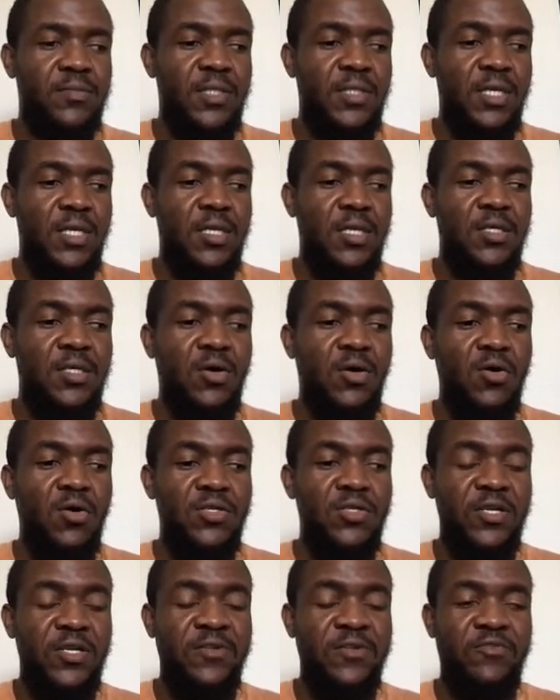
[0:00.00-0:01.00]
and all
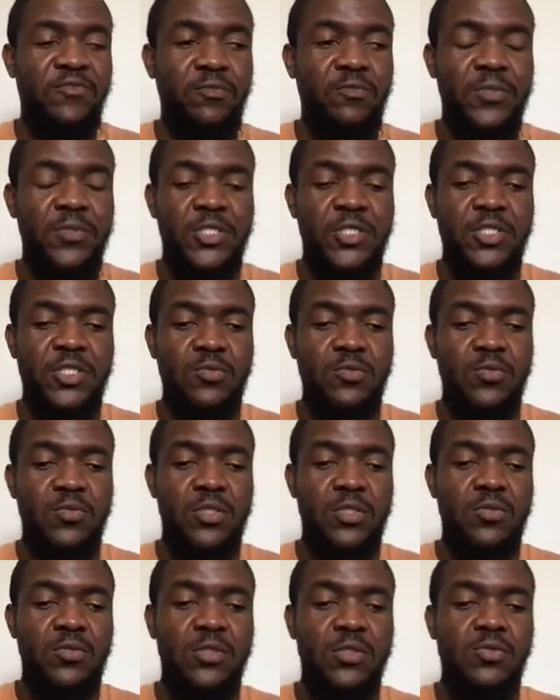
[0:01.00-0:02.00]
the information we're
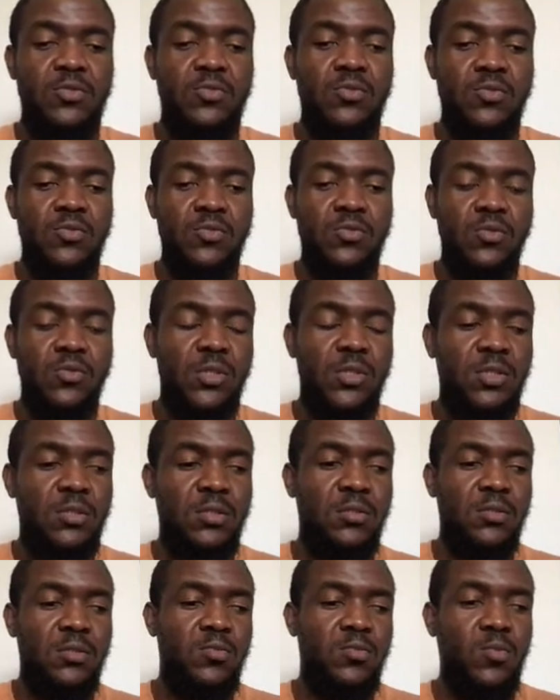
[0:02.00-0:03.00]
going to use
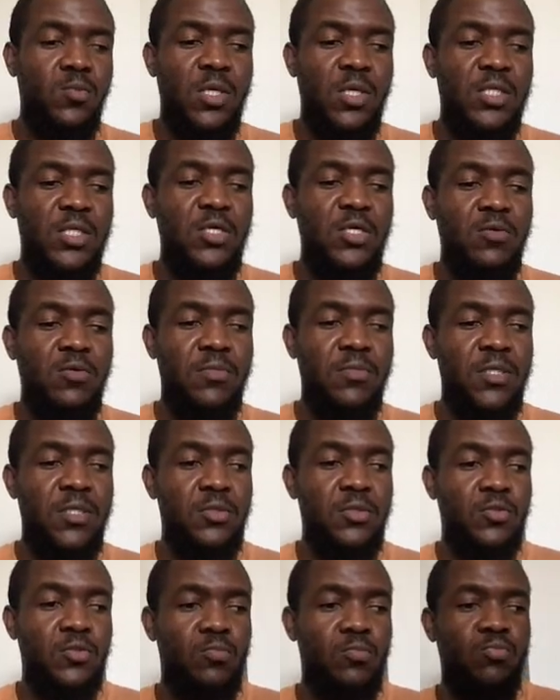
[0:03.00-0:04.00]
one
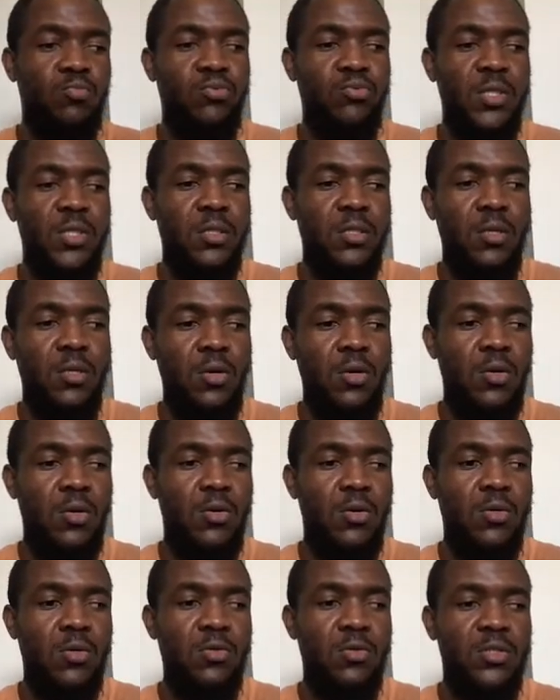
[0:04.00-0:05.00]
command to build
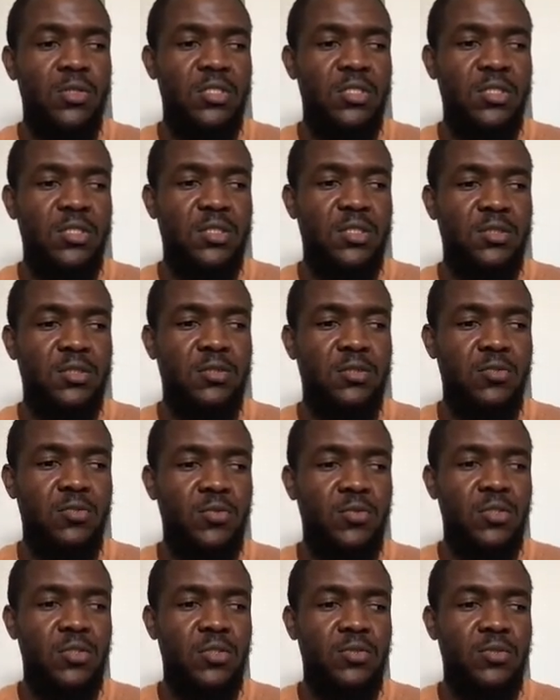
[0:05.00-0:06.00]
all this. So
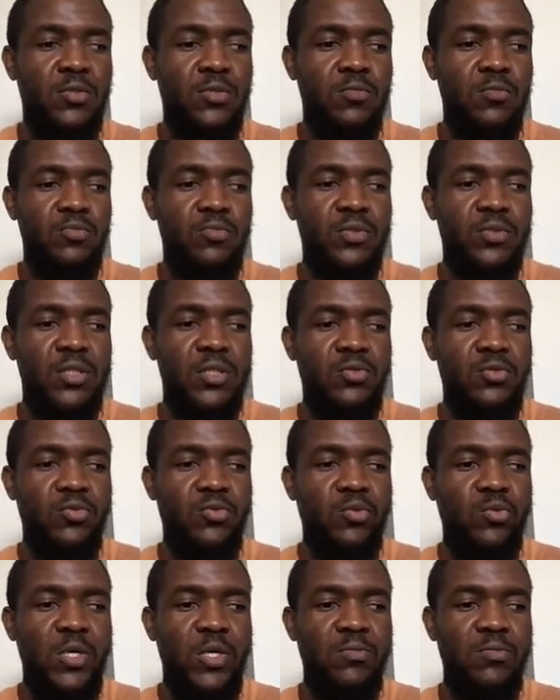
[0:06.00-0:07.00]
we're going to build the
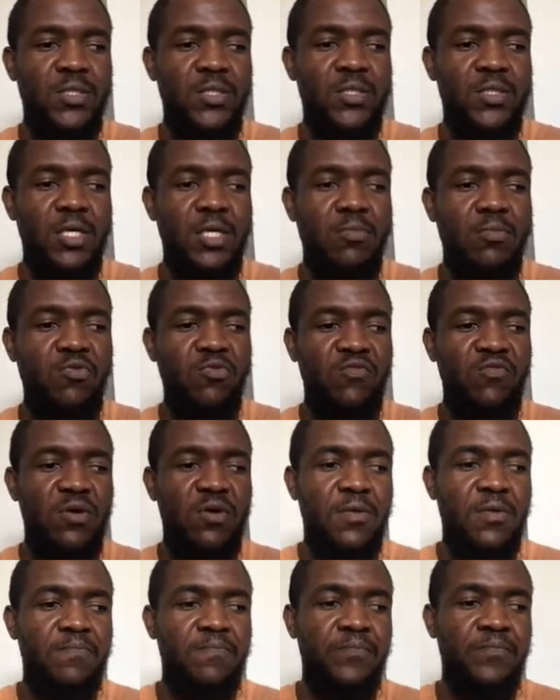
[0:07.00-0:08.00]
requirement YAML
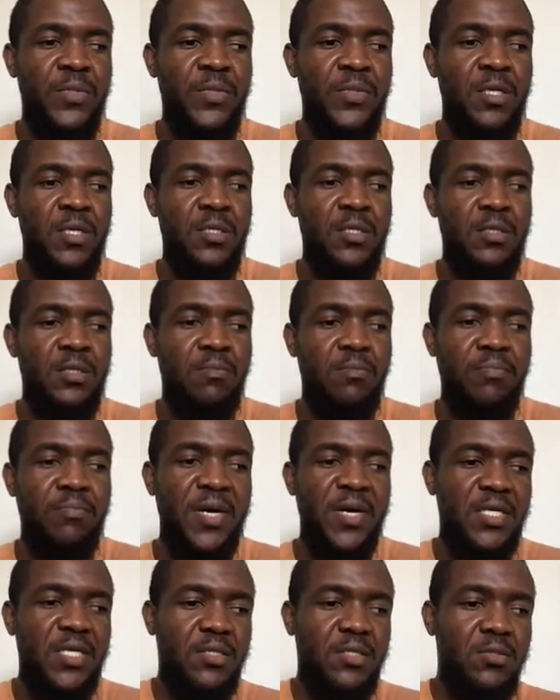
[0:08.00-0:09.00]
file, the
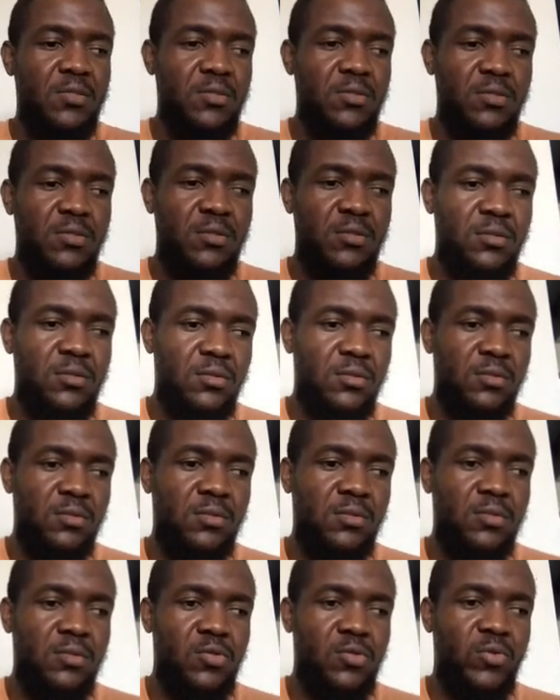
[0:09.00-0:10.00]
Python
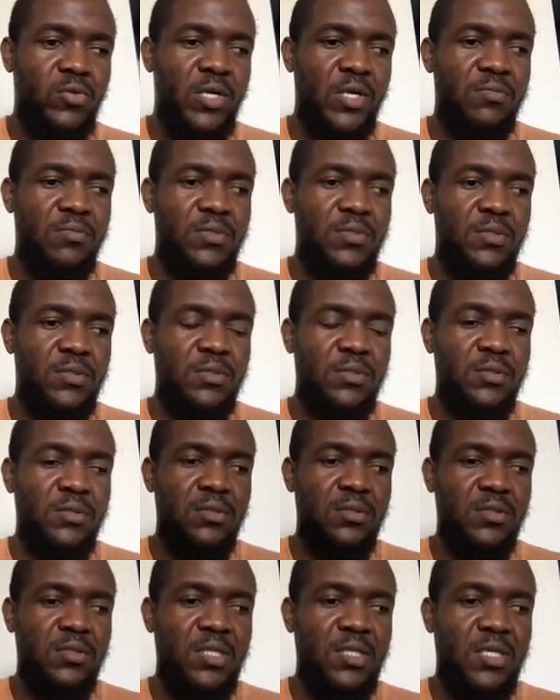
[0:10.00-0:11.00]

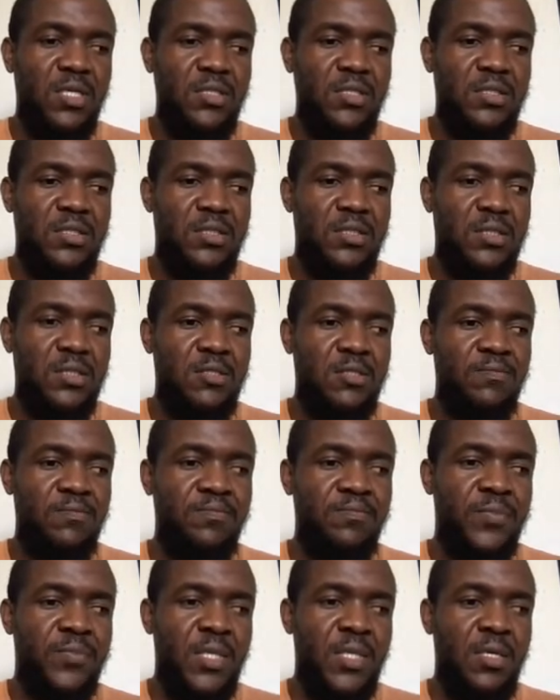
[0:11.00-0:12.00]
requirement test,
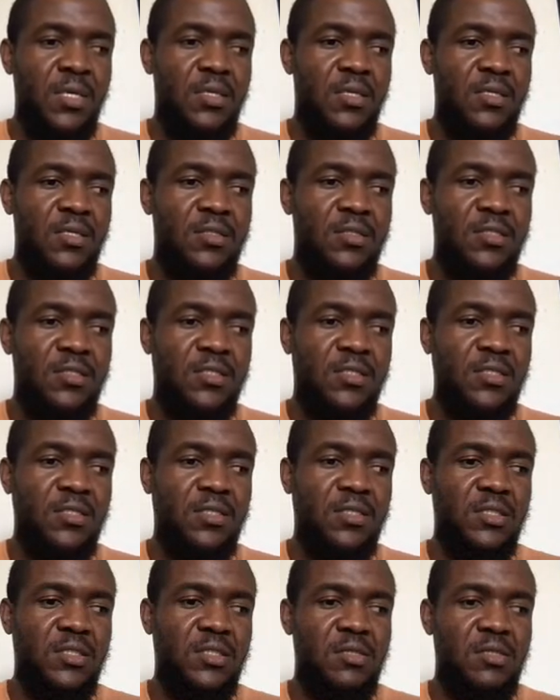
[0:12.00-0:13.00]
and the
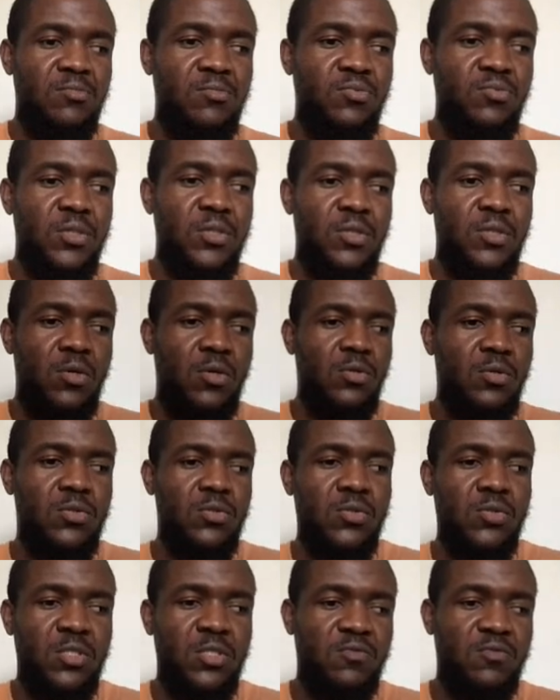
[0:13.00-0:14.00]
system with all
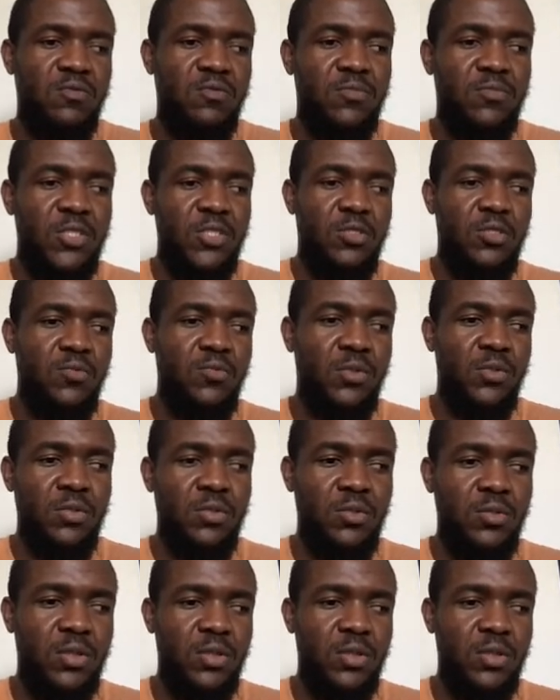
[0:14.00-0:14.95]
those information. We're